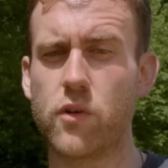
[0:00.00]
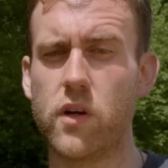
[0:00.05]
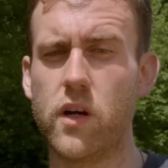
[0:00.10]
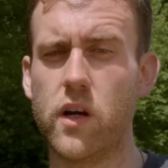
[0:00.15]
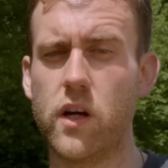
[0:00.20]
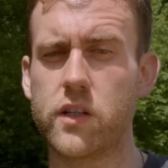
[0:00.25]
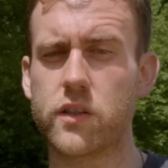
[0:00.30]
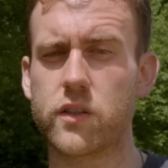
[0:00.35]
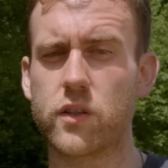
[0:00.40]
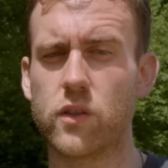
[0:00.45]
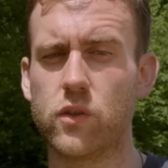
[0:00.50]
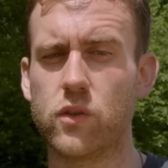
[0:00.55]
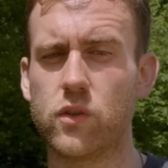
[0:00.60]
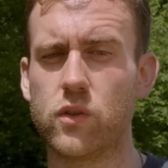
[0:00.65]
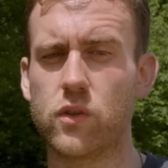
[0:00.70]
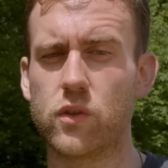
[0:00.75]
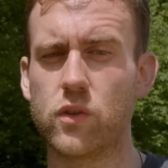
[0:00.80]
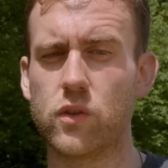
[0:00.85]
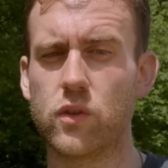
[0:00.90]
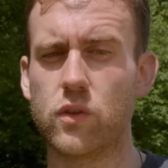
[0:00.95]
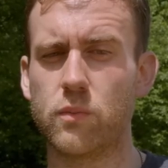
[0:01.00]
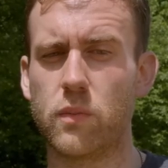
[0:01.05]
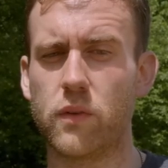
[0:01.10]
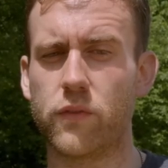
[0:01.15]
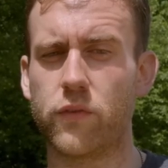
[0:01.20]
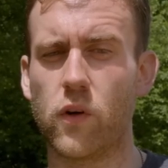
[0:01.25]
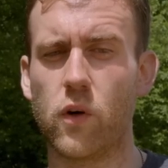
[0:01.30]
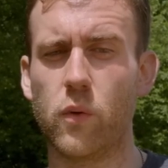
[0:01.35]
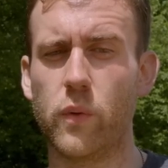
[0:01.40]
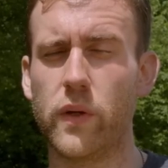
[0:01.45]
rehearsal
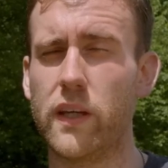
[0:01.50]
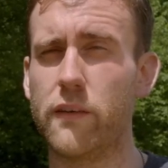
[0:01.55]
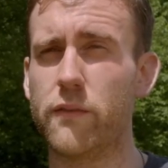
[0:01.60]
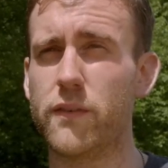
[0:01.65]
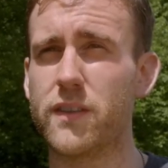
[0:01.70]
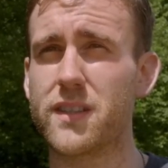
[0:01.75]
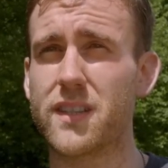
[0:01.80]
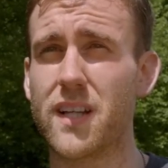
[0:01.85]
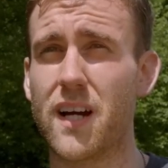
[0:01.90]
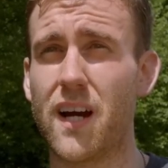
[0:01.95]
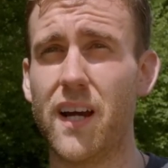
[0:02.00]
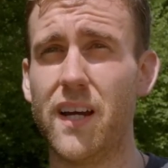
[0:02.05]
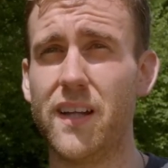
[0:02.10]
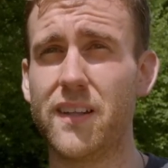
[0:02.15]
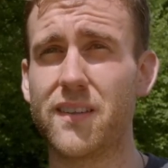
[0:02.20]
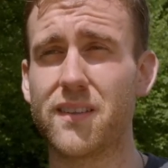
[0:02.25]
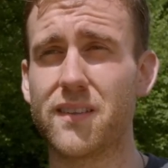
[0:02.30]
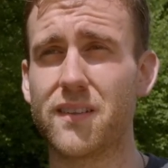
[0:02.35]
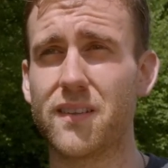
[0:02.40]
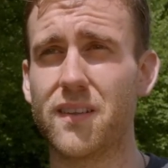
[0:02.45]
before we even started,